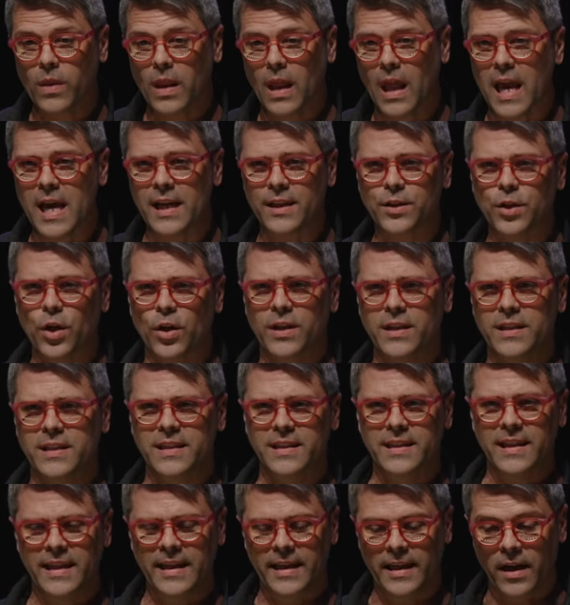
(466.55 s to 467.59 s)
I started
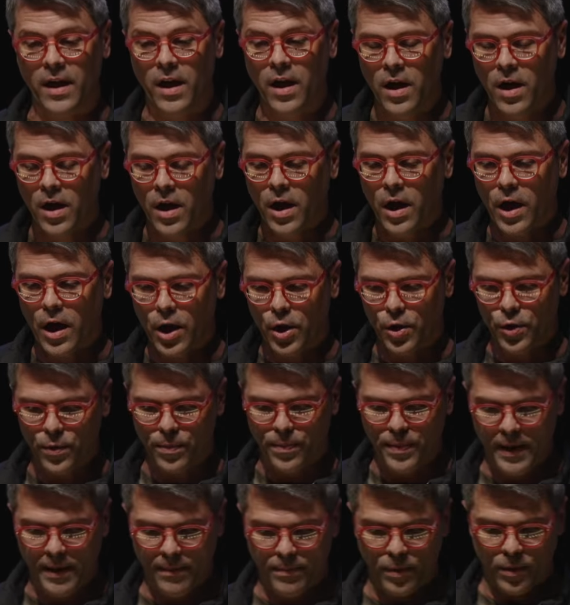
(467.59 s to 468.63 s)
seeing other
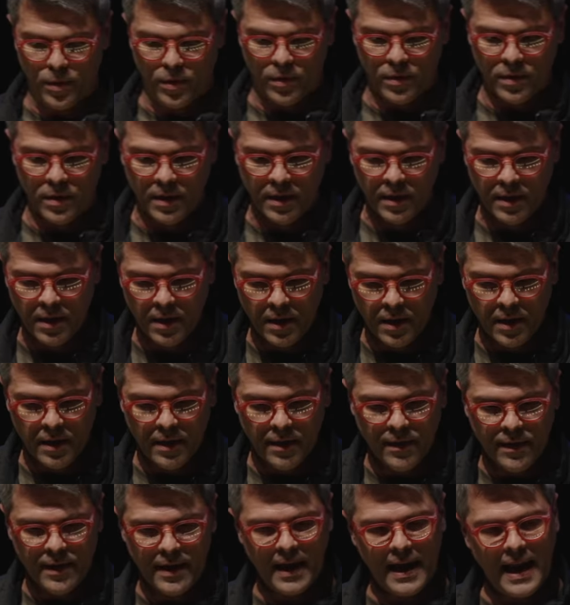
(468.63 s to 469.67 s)
people
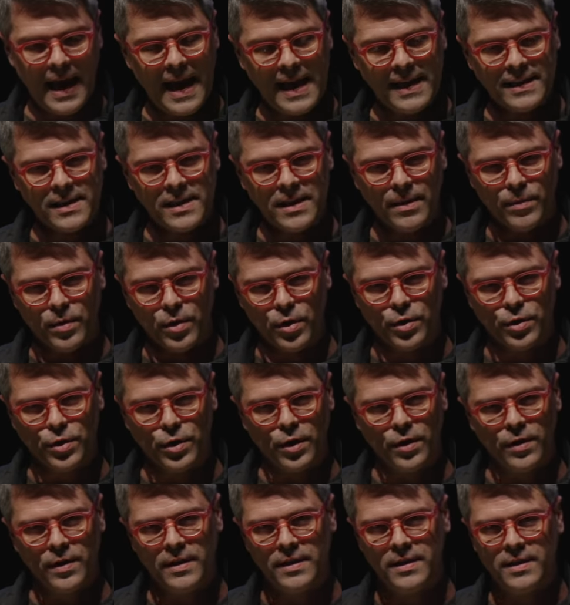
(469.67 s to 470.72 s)
that had similar
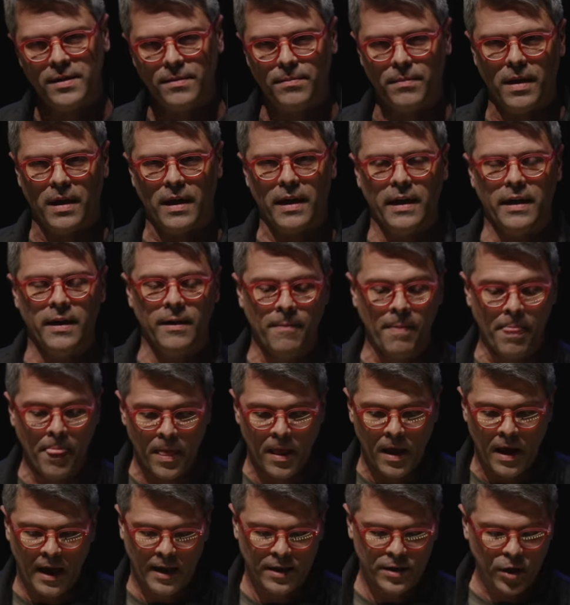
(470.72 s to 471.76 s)
journeys to mine
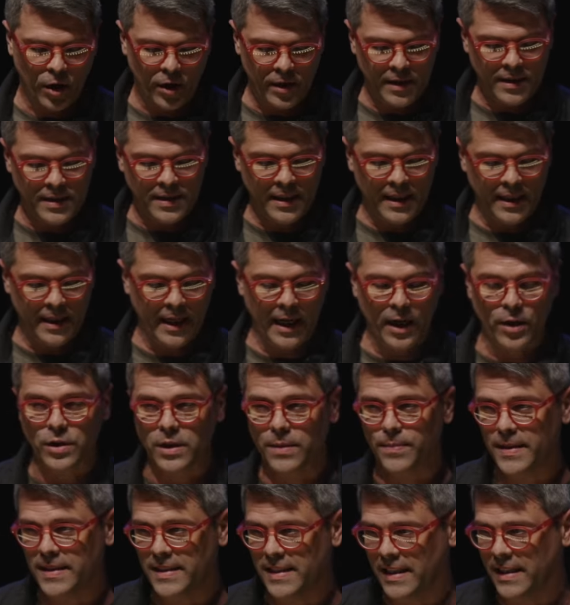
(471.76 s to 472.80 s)
I started seeing
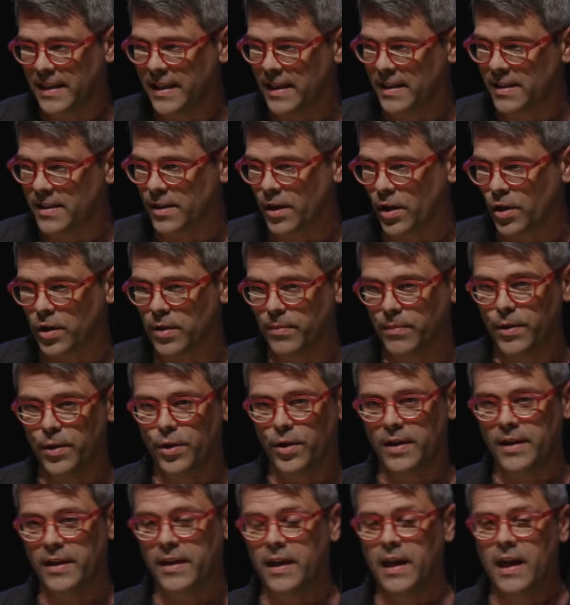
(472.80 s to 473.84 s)
LGBT kids in our
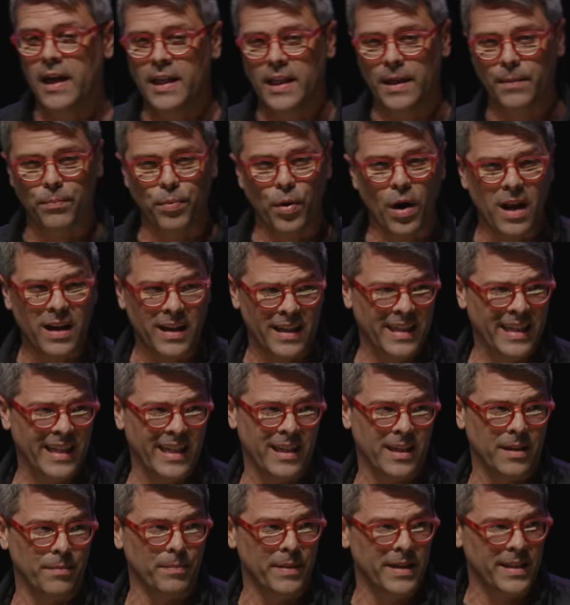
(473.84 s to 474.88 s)
community that probably
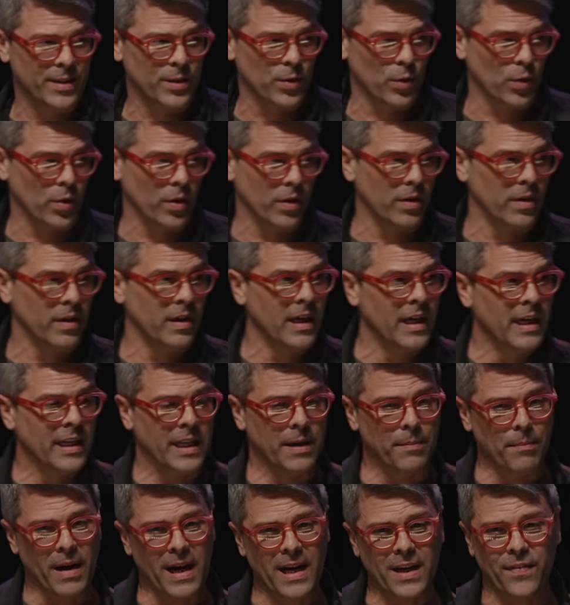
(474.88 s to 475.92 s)
needed a mentor,
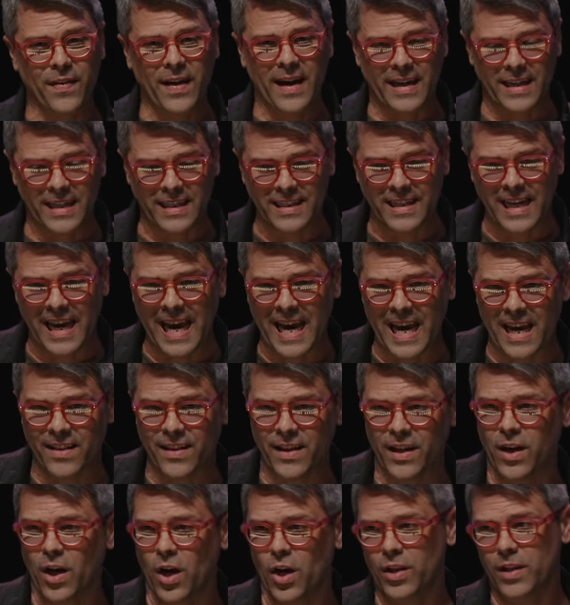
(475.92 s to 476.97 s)
that might have had a dad
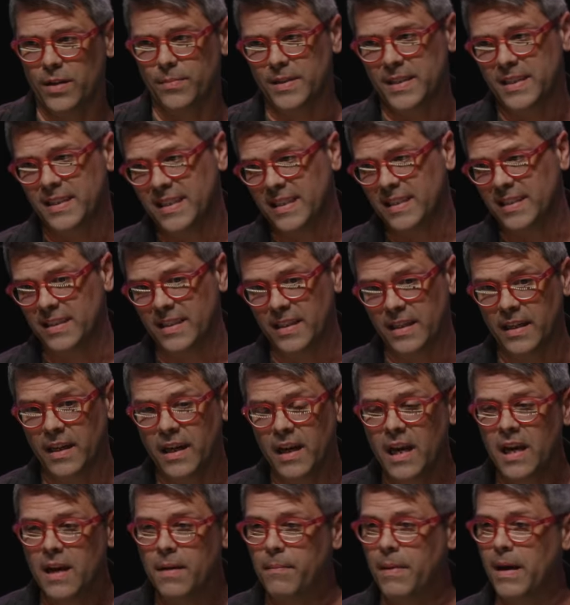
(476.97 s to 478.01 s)
that called them a sissy,
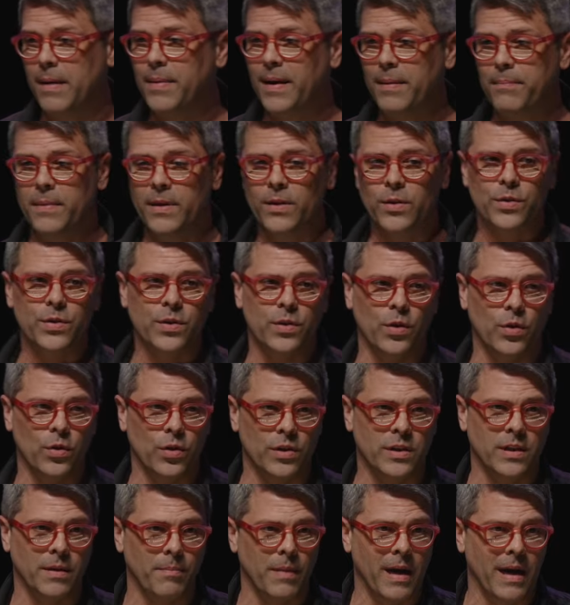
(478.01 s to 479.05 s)
maybe middle
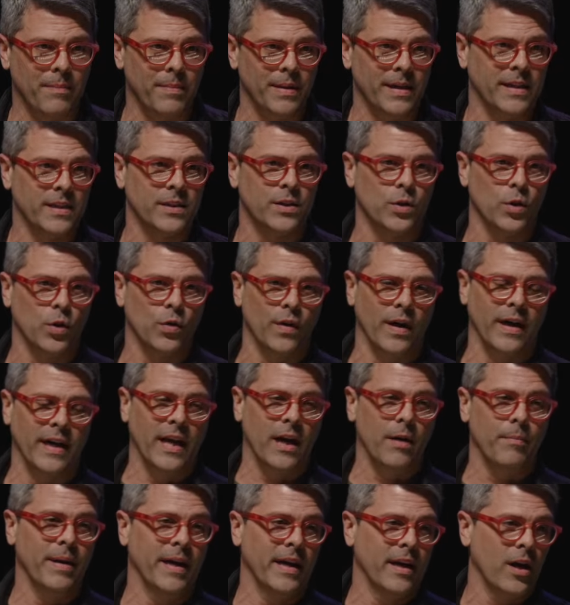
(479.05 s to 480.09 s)
schoolers that might be in school right
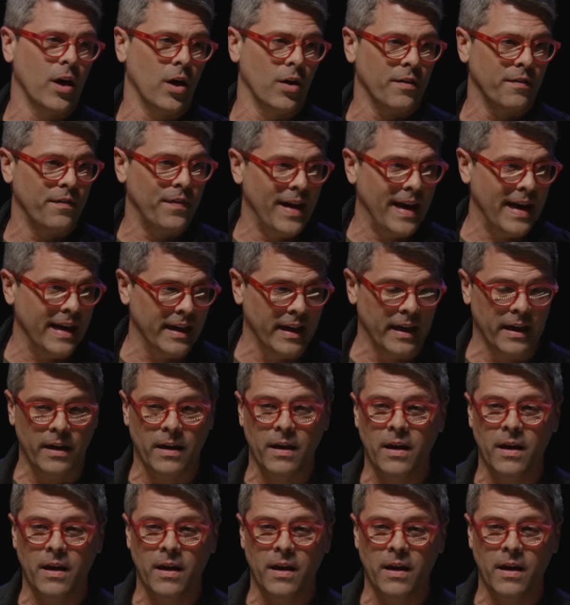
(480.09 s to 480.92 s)
now being called a faggot.